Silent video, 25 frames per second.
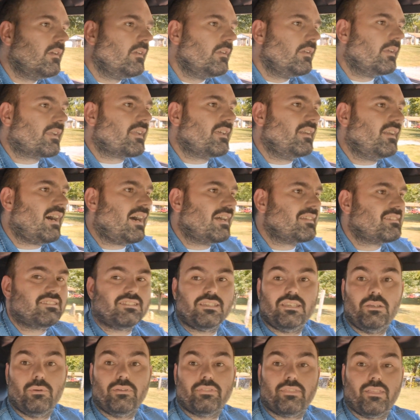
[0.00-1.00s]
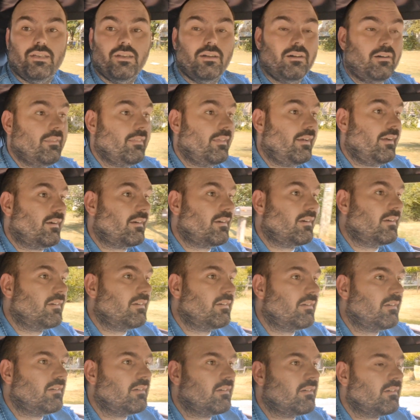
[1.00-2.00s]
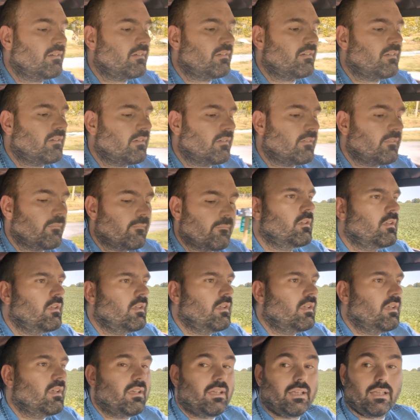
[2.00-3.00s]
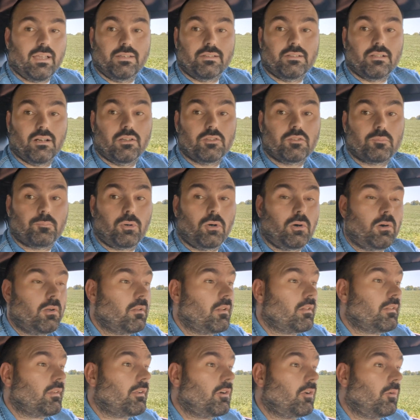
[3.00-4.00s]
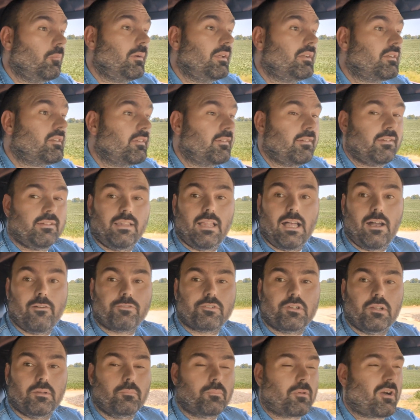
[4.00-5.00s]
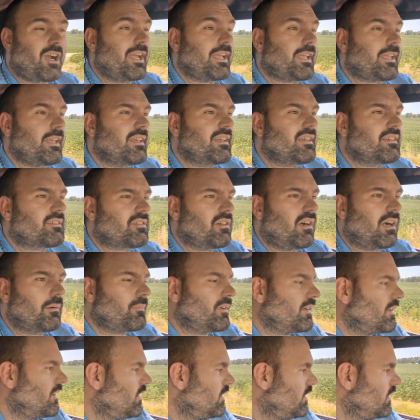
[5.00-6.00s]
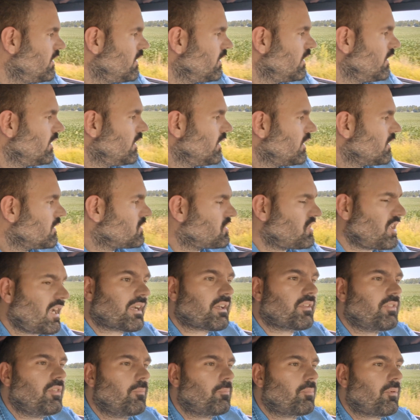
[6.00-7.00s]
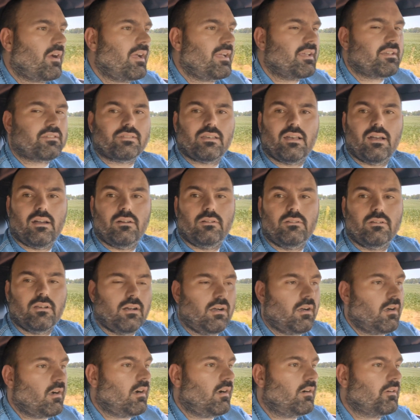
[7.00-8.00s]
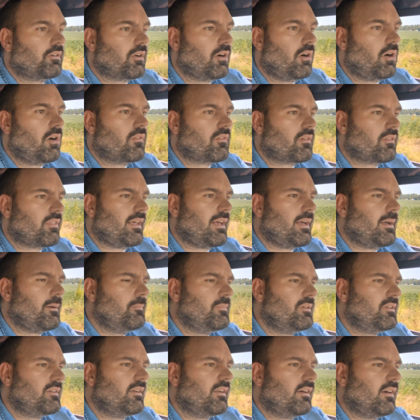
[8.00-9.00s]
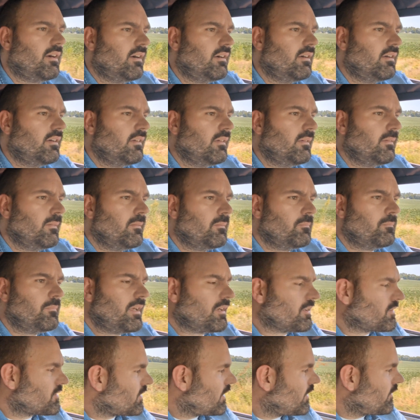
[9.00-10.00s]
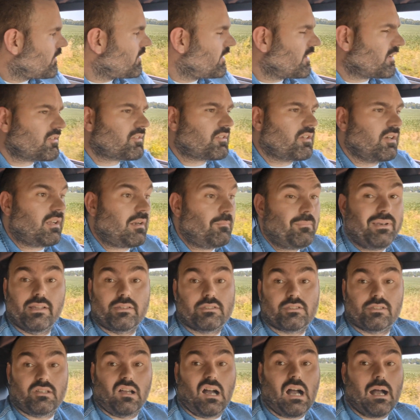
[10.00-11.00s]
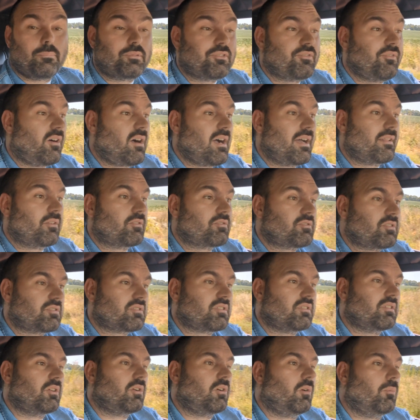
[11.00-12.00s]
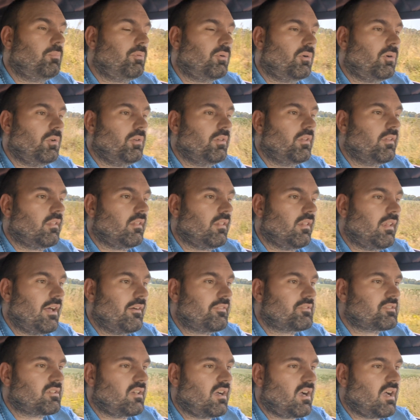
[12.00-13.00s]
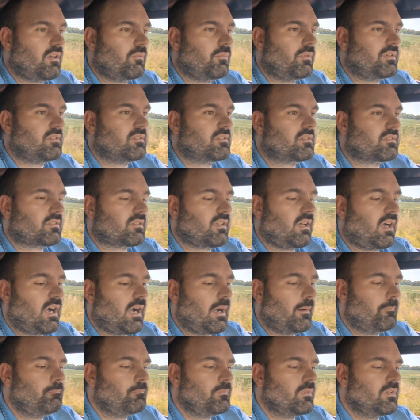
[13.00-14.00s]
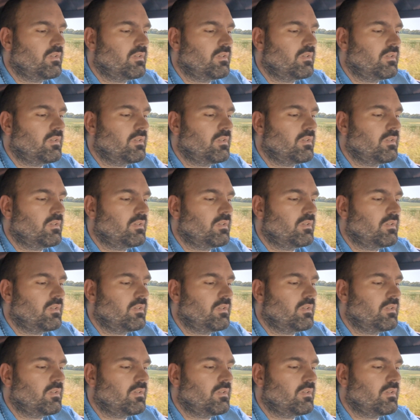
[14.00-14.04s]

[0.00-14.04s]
You cannot see with the hill there. It does pull a little bit to the left on braking, so I'm gonna check the brakes out, go over them, and make sure everything's good. I mean, it stops fine. There's just a little pull to the left side when you stop.